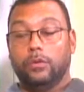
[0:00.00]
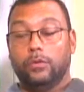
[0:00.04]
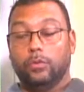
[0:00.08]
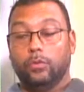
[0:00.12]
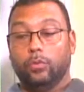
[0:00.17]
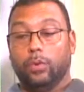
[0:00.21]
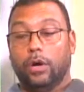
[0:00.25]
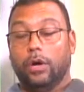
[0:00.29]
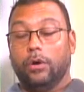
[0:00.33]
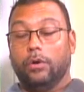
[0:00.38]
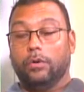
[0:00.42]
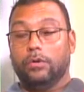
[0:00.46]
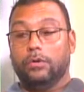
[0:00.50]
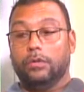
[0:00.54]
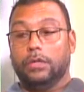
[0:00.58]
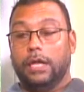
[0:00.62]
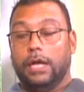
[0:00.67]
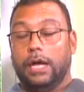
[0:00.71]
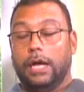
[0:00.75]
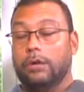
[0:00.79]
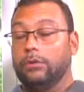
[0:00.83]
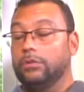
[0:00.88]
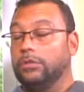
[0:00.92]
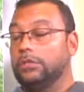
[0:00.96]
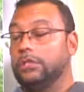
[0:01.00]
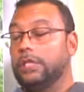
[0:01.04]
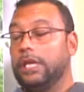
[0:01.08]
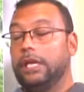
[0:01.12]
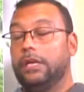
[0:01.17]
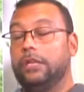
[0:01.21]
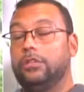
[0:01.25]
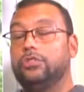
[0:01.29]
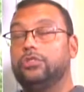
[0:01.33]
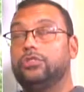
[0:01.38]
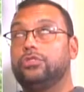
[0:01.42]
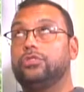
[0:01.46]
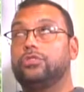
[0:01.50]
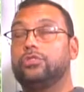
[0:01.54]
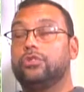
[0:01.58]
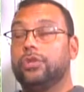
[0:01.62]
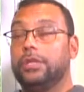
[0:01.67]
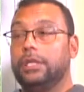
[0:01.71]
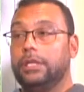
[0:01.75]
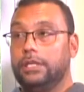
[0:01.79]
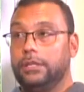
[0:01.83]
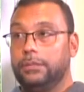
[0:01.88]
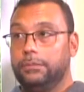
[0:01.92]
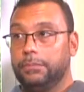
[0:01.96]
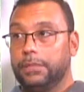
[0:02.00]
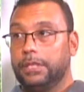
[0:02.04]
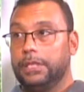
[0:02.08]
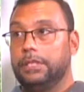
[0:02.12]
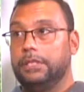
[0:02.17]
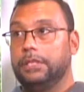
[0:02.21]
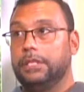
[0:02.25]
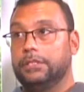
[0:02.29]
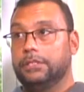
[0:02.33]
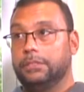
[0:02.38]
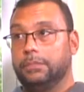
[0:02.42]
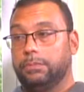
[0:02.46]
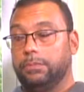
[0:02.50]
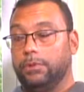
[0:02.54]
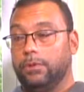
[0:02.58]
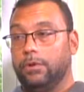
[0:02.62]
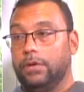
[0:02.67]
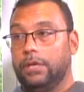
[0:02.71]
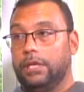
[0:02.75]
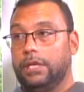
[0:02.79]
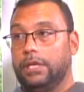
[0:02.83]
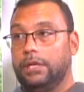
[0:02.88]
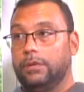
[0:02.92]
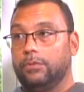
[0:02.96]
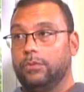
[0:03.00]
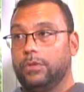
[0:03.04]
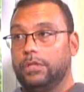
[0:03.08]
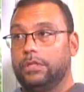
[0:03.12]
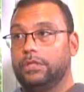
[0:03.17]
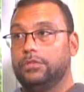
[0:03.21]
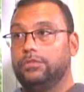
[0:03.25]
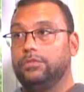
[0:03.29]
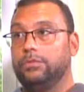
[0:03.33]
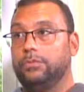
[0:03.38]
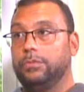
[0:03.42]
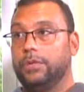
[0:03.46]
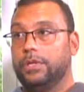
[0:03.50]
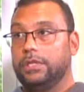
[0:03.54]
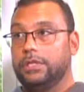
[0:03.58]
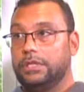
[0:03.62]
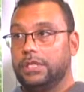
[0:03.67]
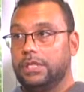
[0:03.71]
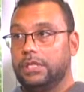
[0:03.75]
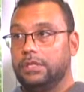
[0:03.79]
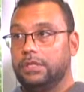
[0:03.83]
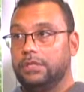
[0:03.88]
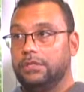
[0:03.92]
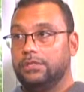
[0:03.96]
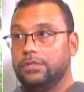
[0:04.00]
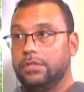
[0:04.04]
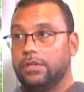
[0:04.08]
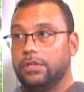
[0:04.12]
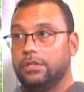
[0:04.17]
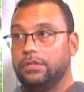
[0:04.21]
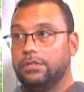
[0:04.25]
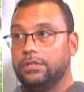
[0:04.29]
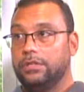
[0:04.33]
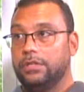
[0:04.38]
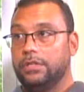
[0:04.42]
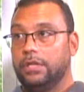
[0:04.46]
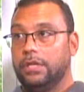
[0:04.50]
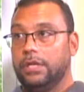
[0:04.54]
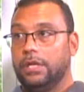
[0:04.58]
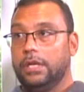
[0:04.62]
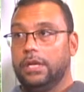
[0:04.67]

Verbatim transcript: Well, I was extremely disappointed with the superintendent search.